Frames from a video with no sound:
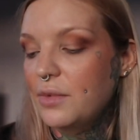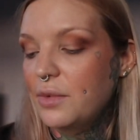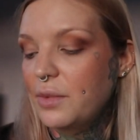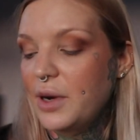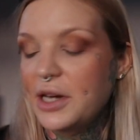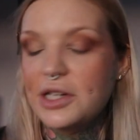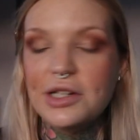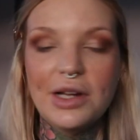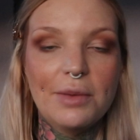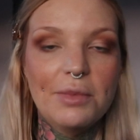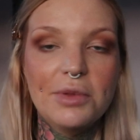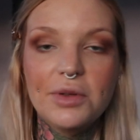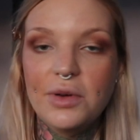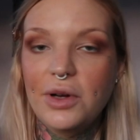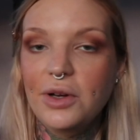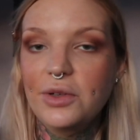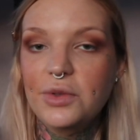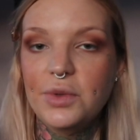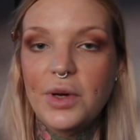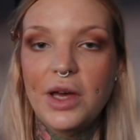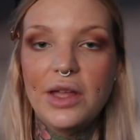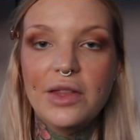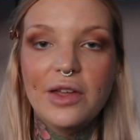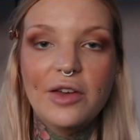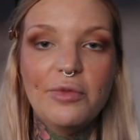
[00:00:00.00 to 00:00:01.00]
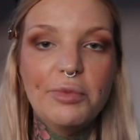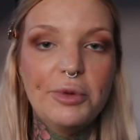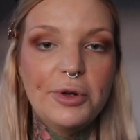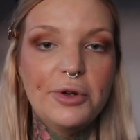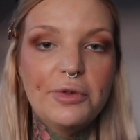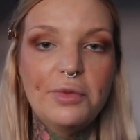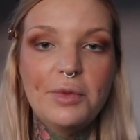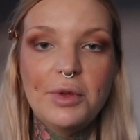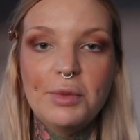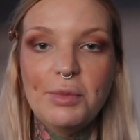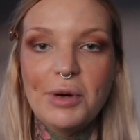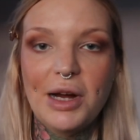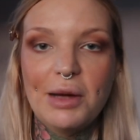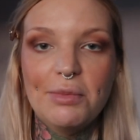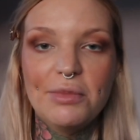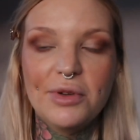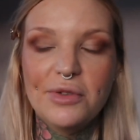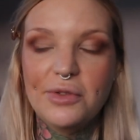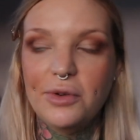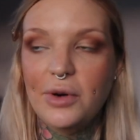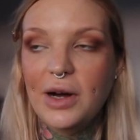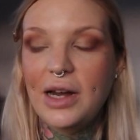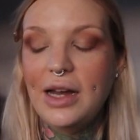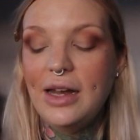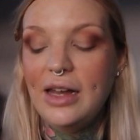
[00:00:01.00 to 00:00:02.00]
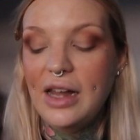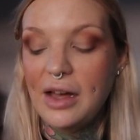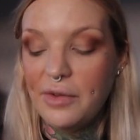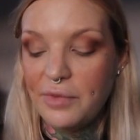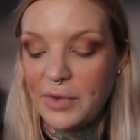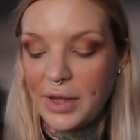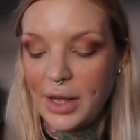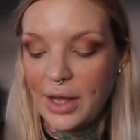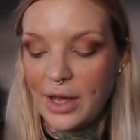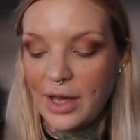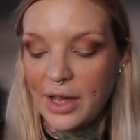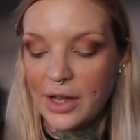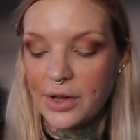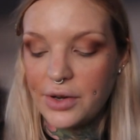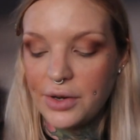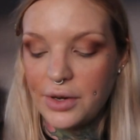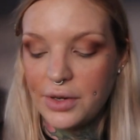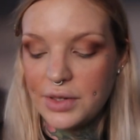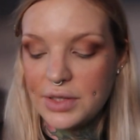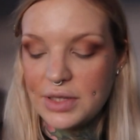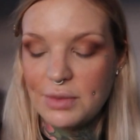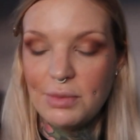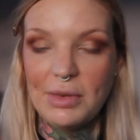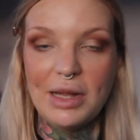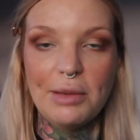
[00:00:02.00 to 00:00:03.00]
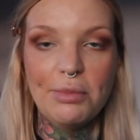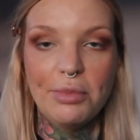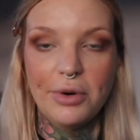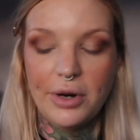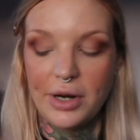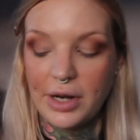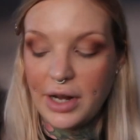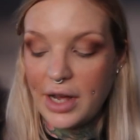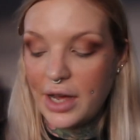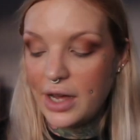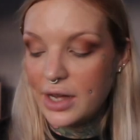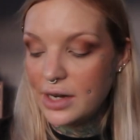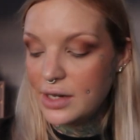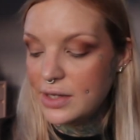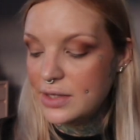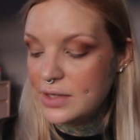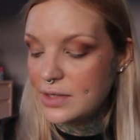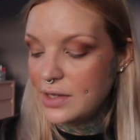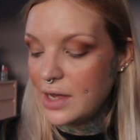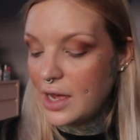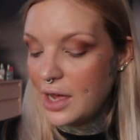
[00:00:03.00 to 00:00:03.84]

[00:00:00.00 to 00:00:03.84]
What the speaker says: which I'm thrilled with. I've bought from the brand before, I love it. I got some lip products.